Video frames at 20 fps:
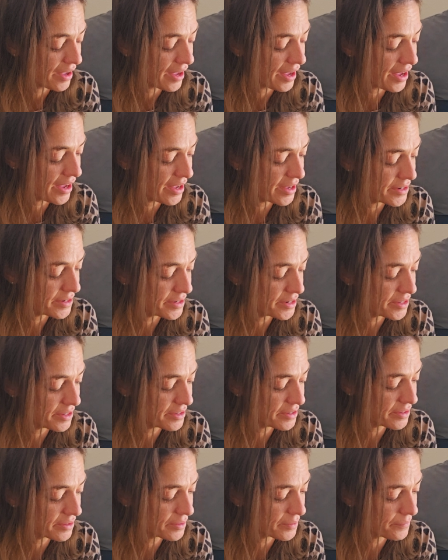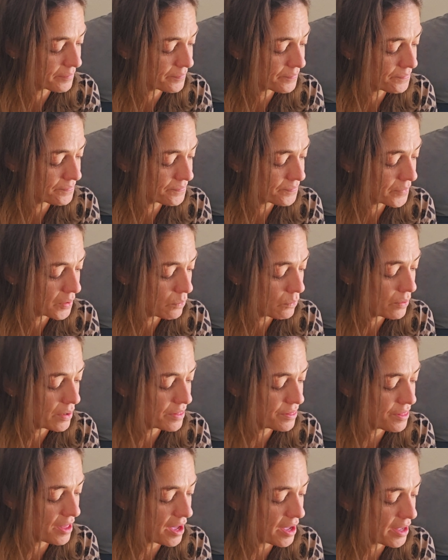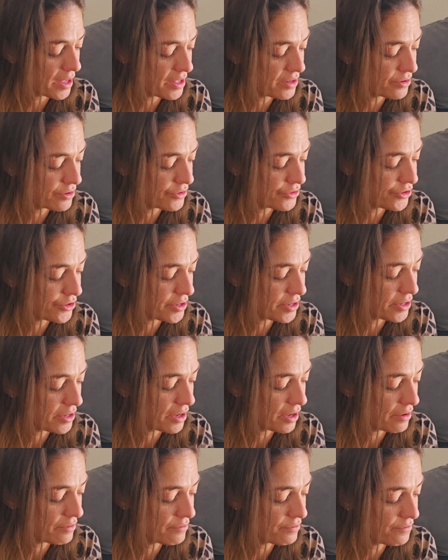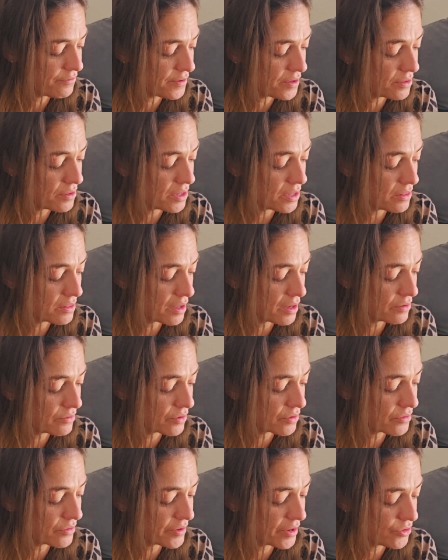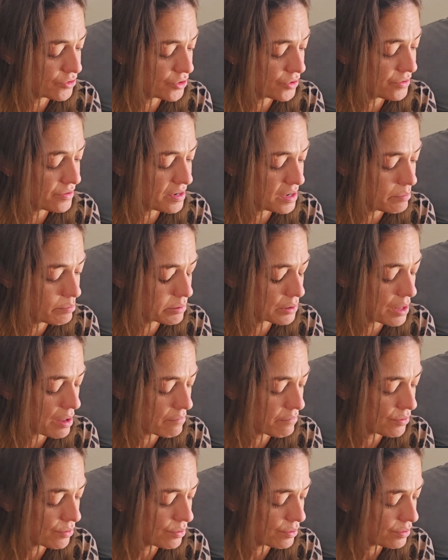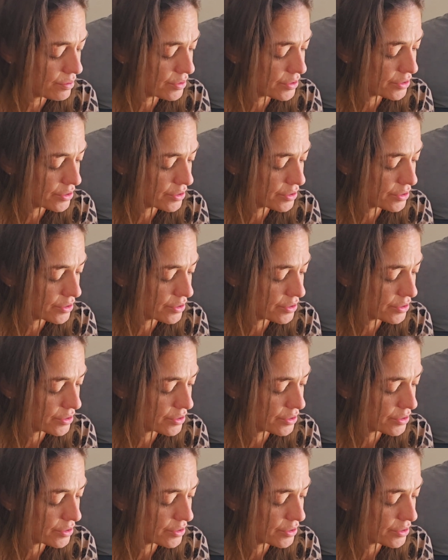And with that energy of feeling things on such a deep level,